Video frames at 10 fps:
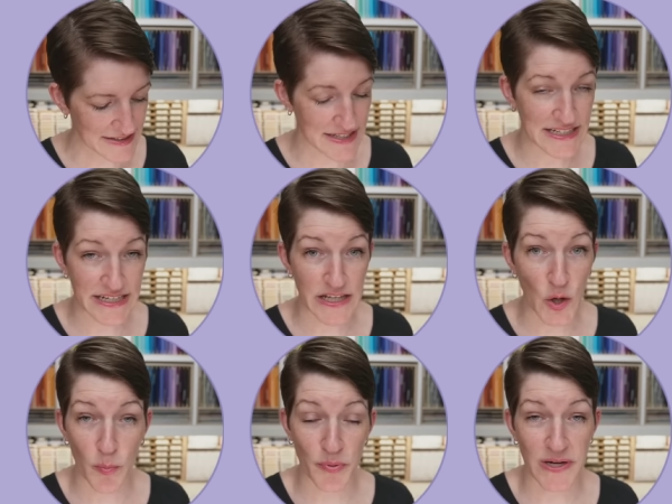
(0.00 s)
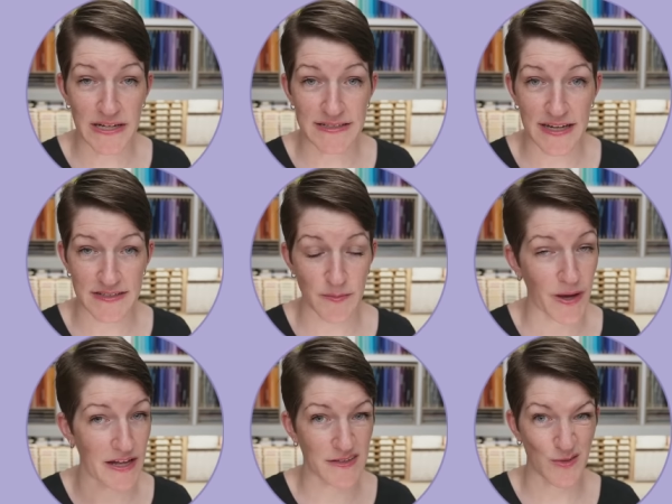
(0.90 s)
It's a neoprene desk
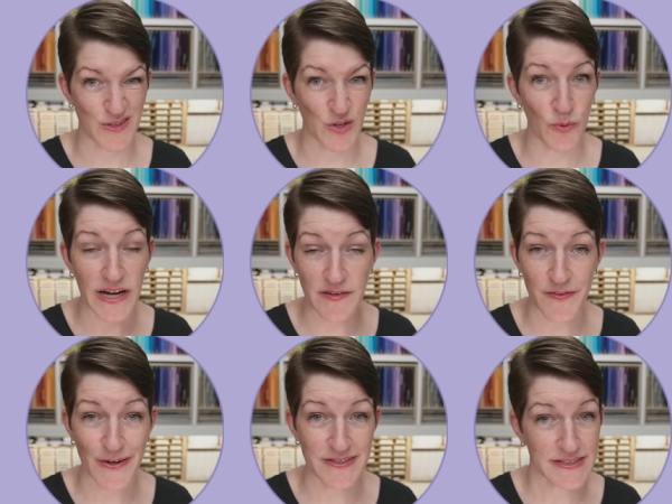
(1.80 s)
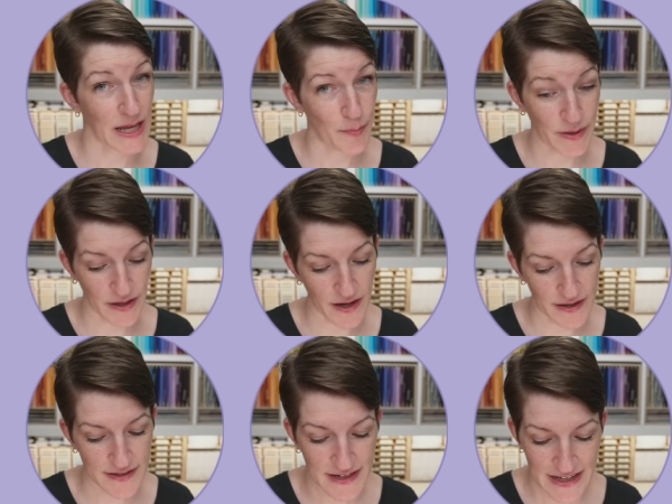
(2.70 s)
mat, so it's great for stamping
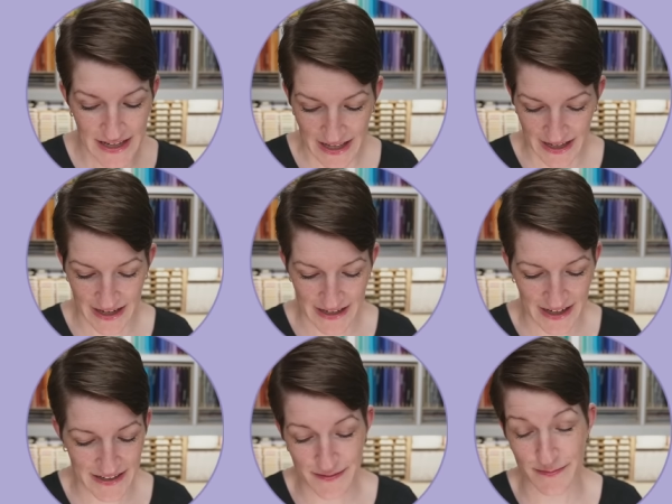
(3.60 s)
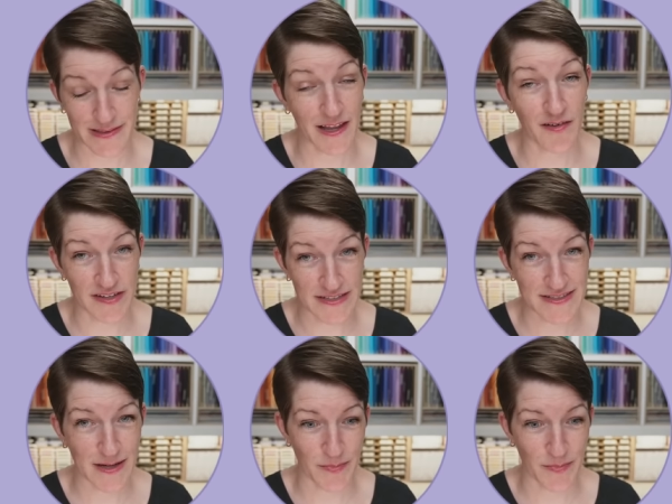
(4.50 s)
on, and I love it.